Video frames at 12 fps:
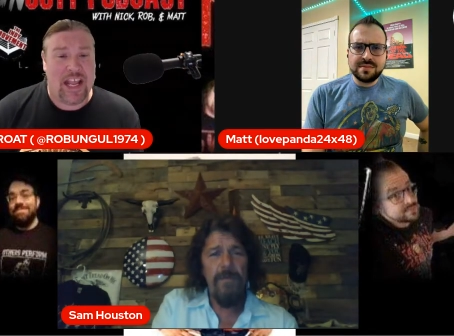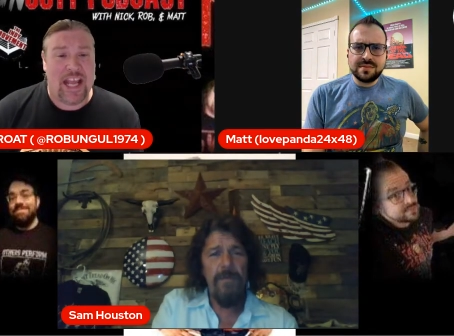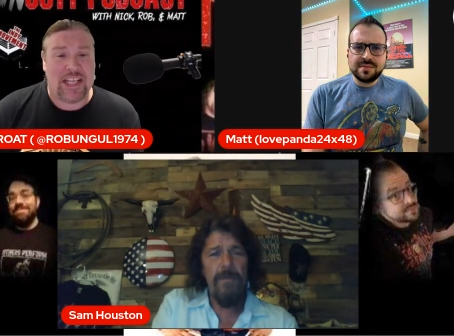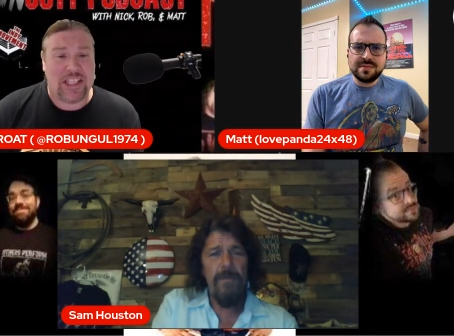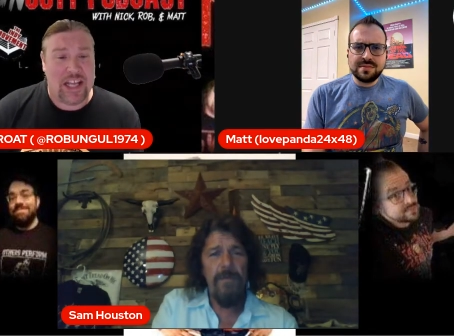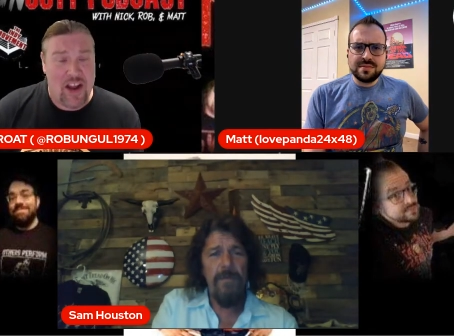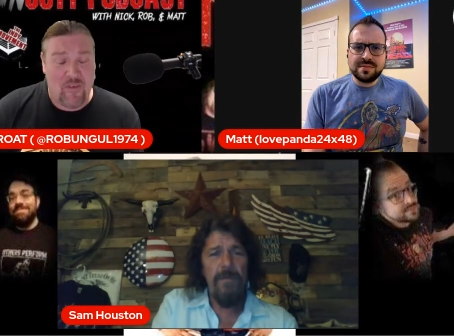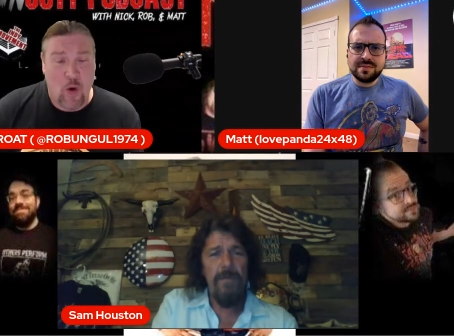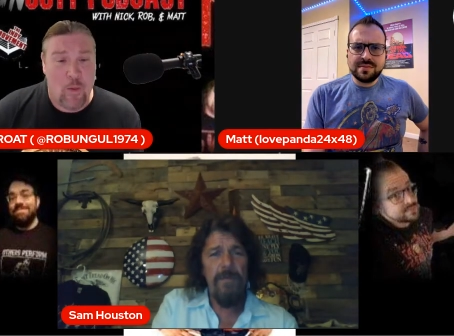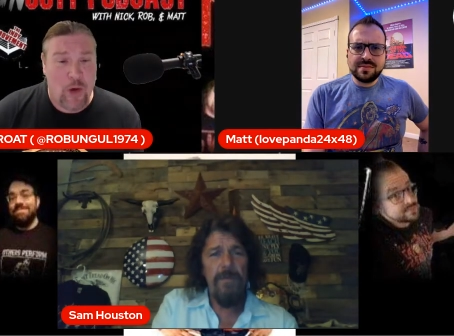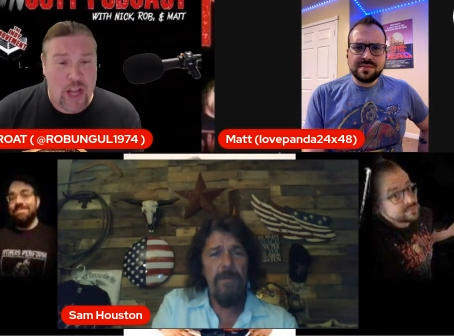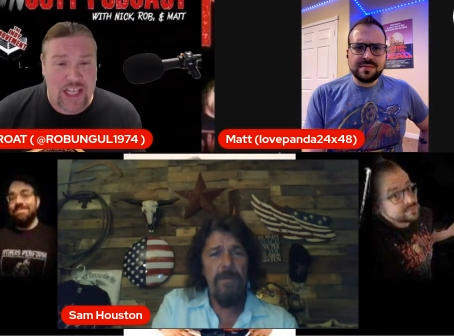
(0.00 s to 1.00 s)
Speaker 1: a guest a
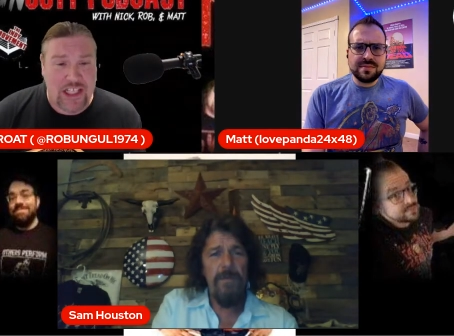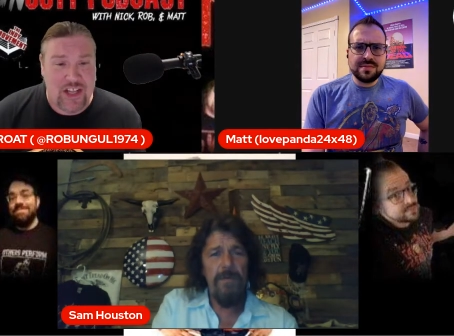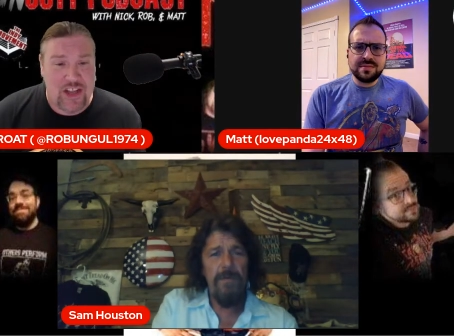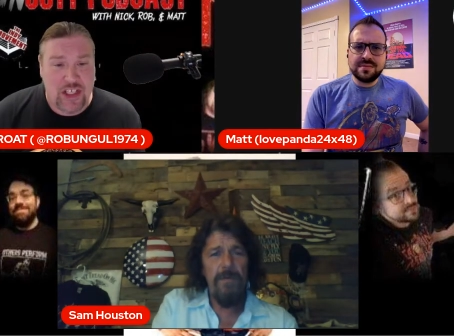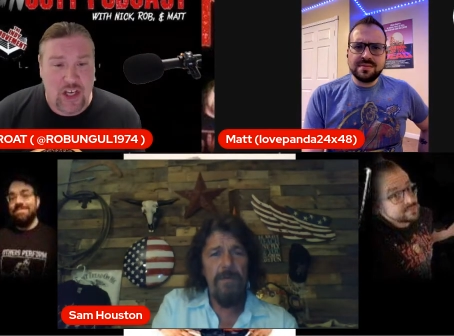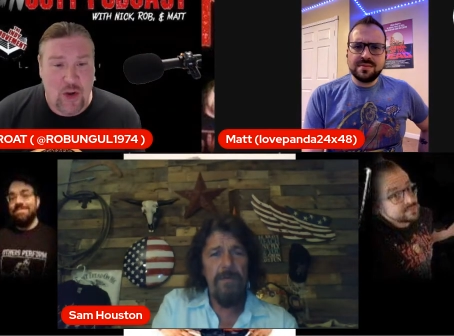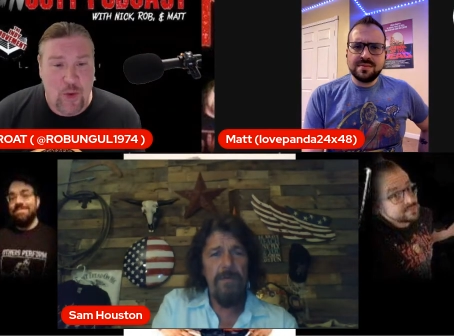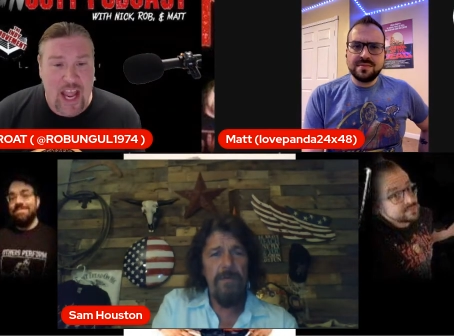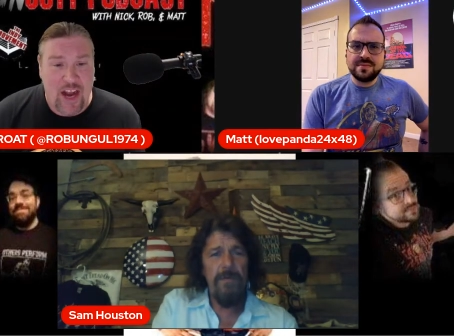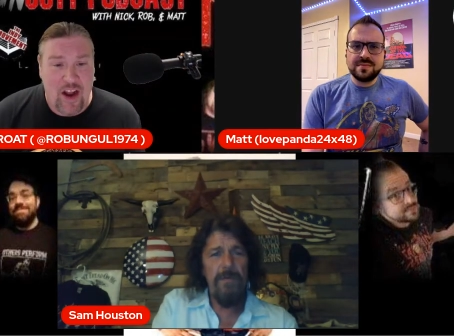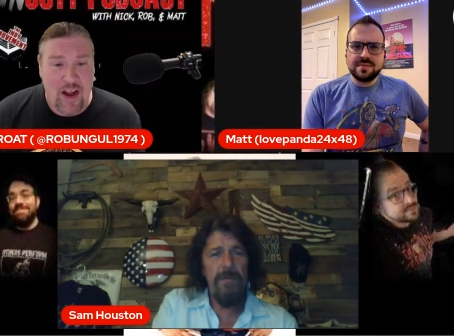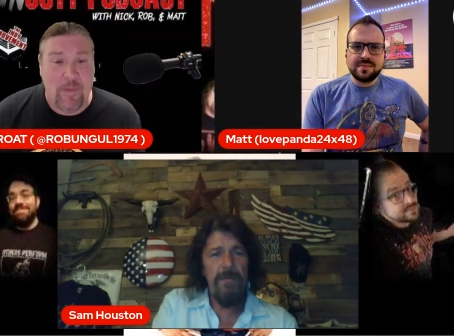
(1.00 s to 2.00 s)
former guest of the show we
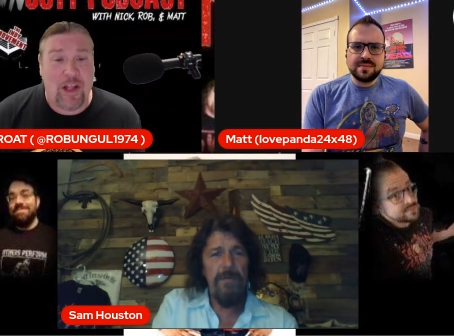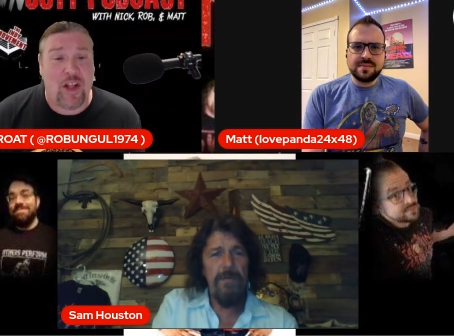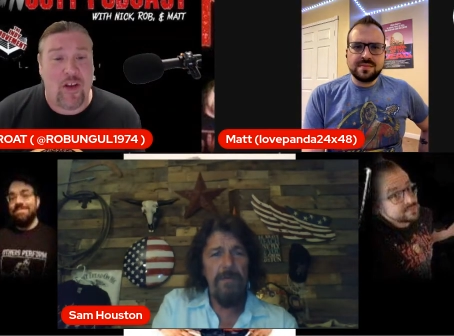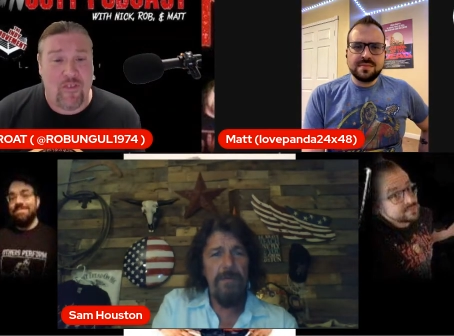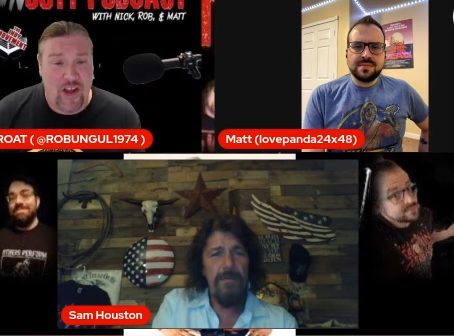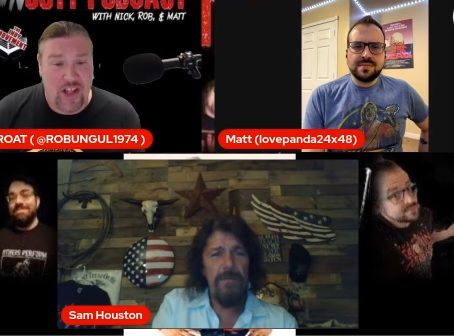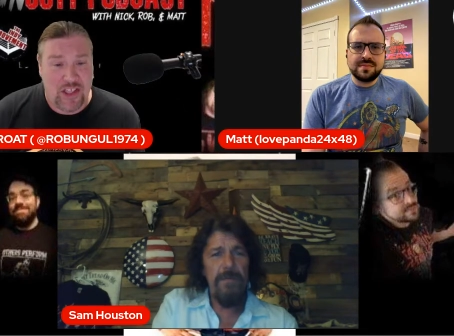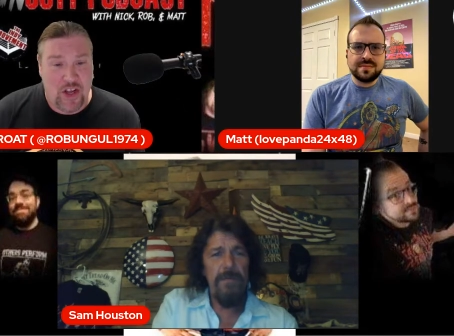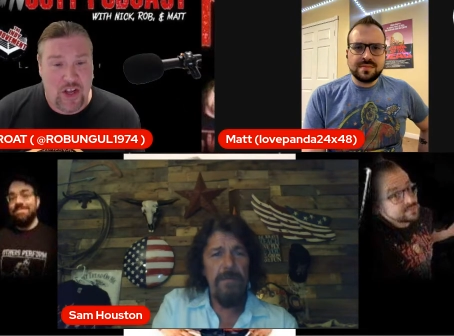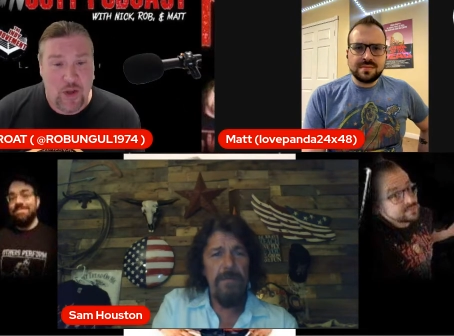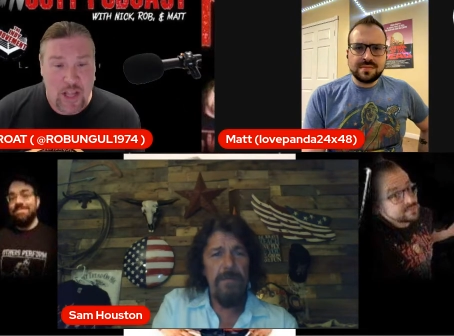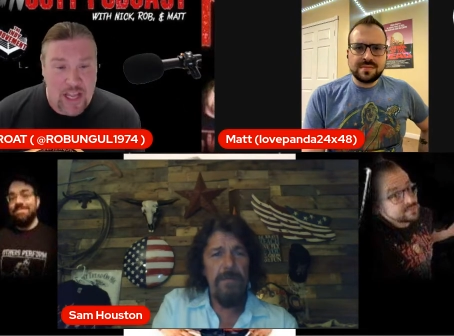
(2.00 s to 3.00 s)
had on bill
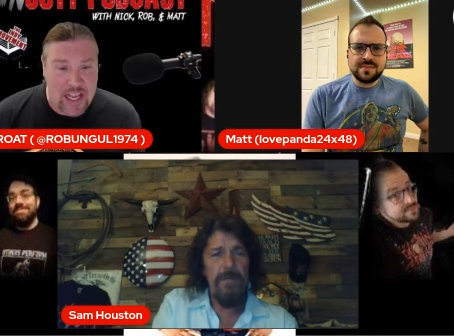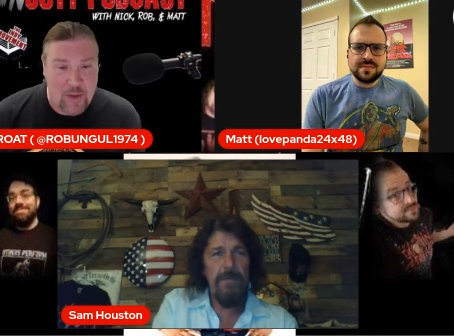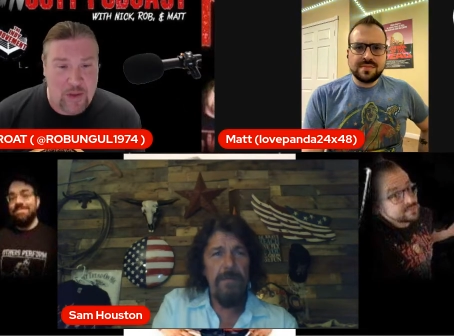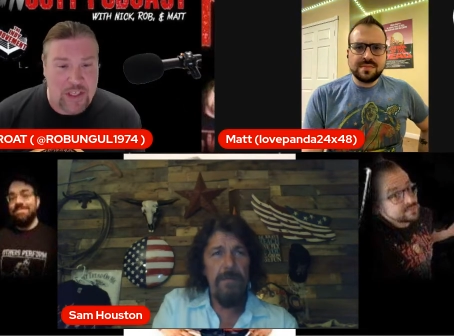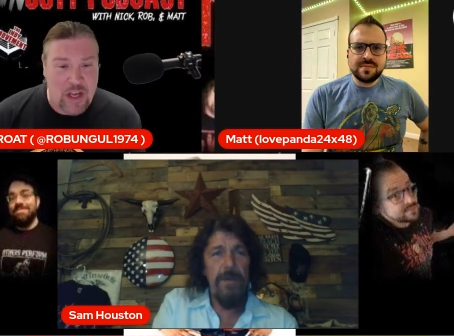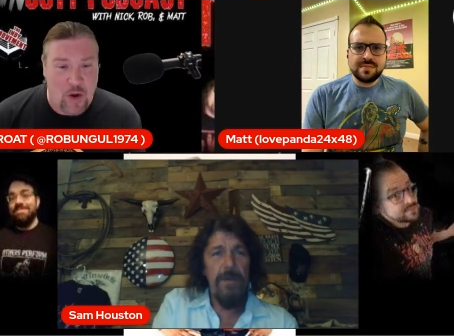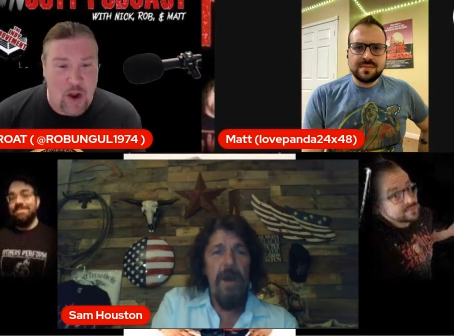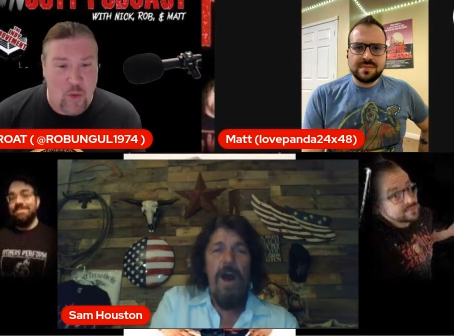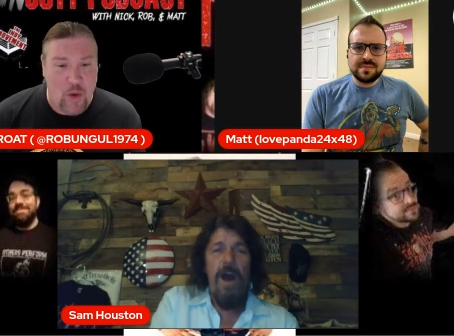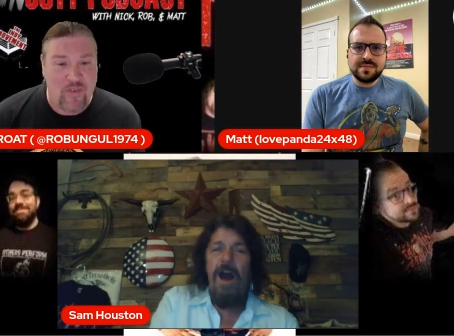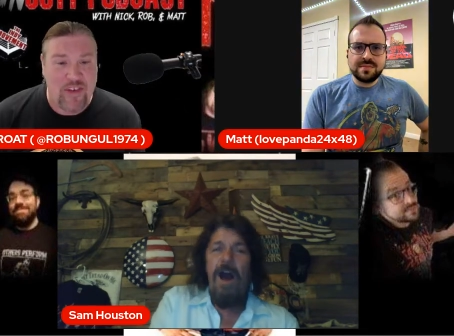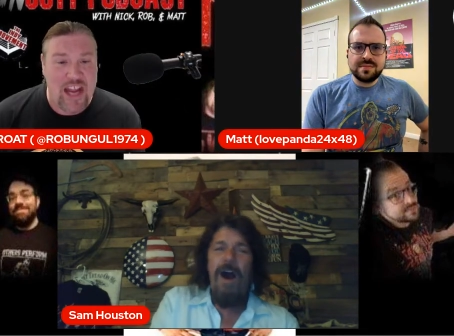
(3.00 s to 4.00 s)
alfonso he was a, a
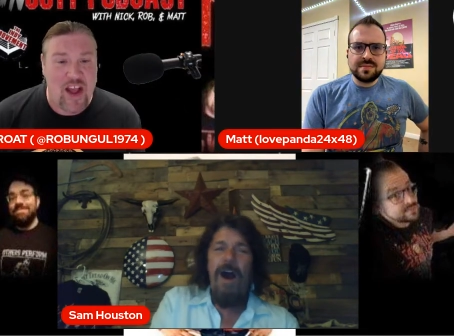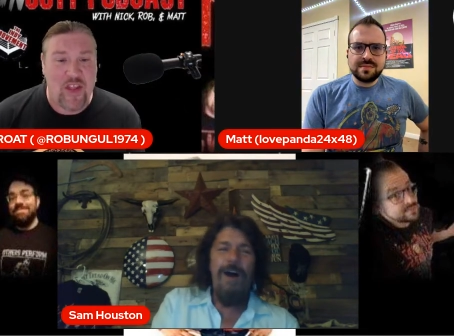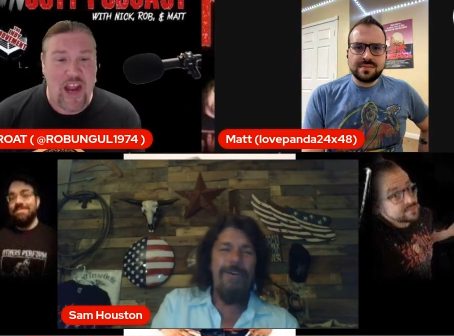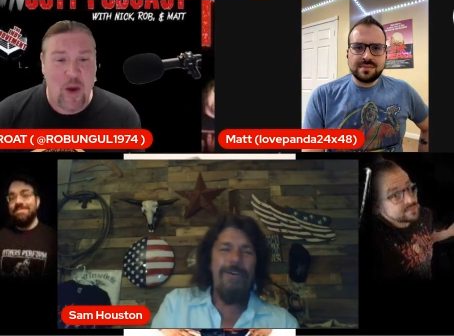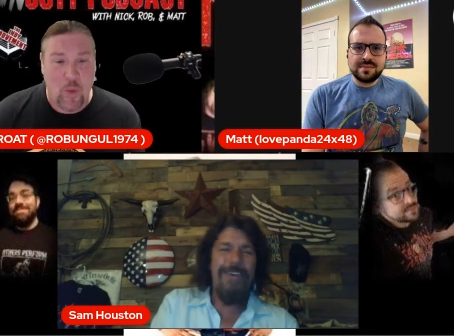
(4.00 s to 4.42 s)
ref down there.